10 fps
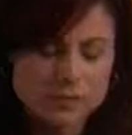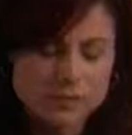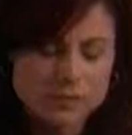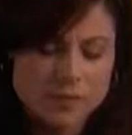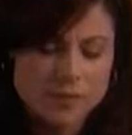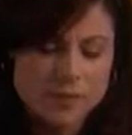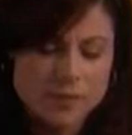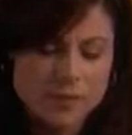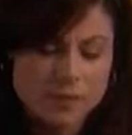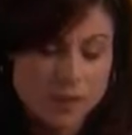have dinner.
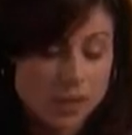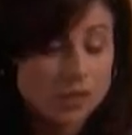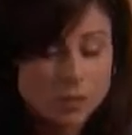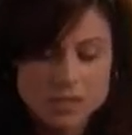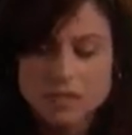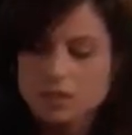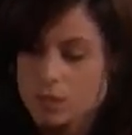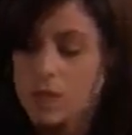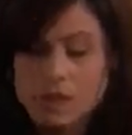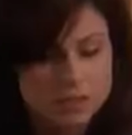You want dinner?
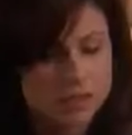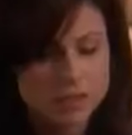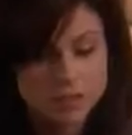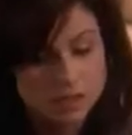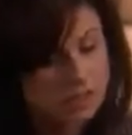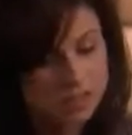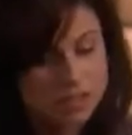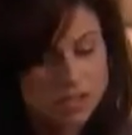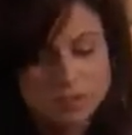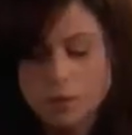Well,
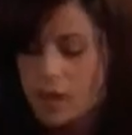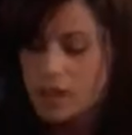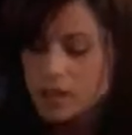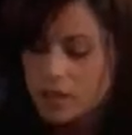it's on the floor.